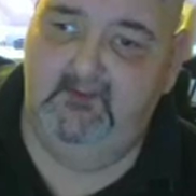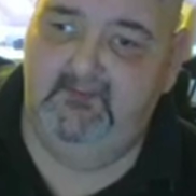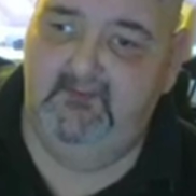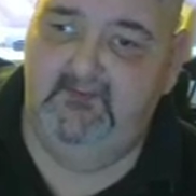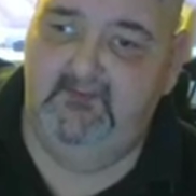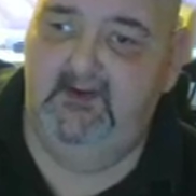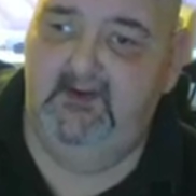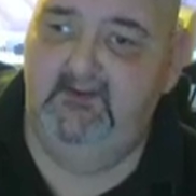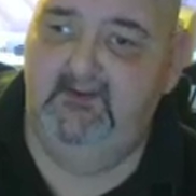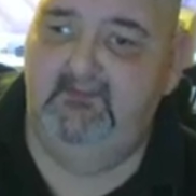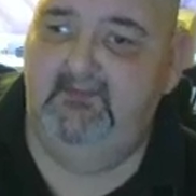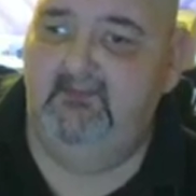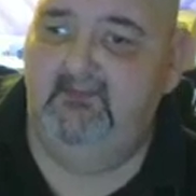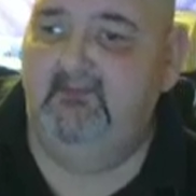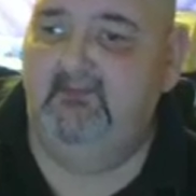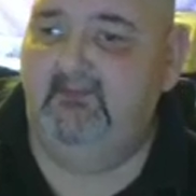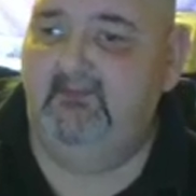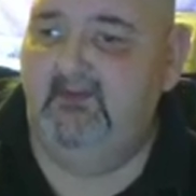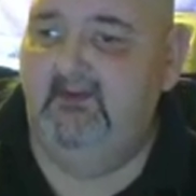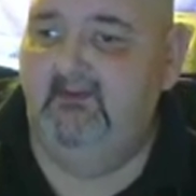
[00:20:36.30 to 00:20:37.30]
dices
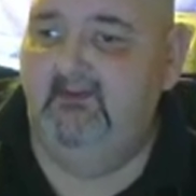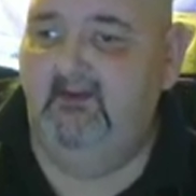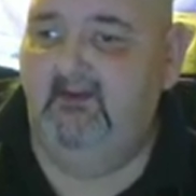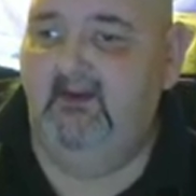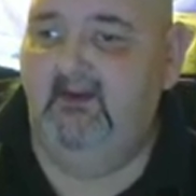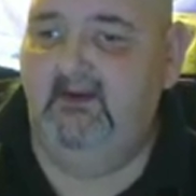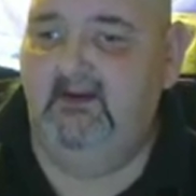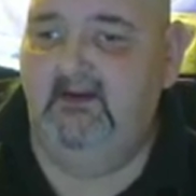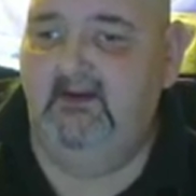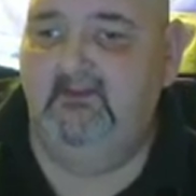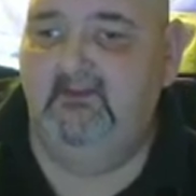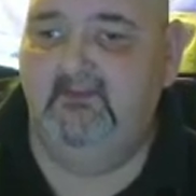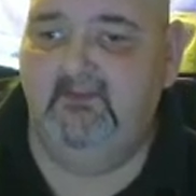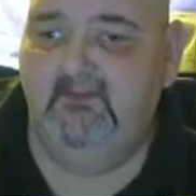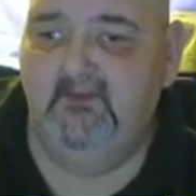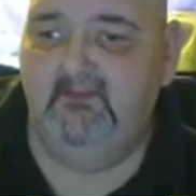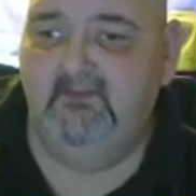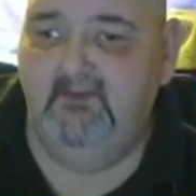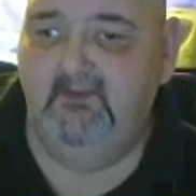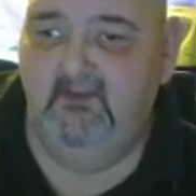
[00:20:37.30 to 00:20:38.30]
and
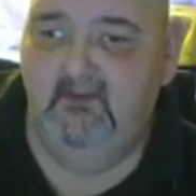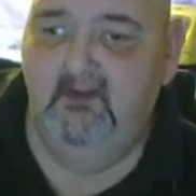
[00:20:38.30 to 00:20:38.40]
just to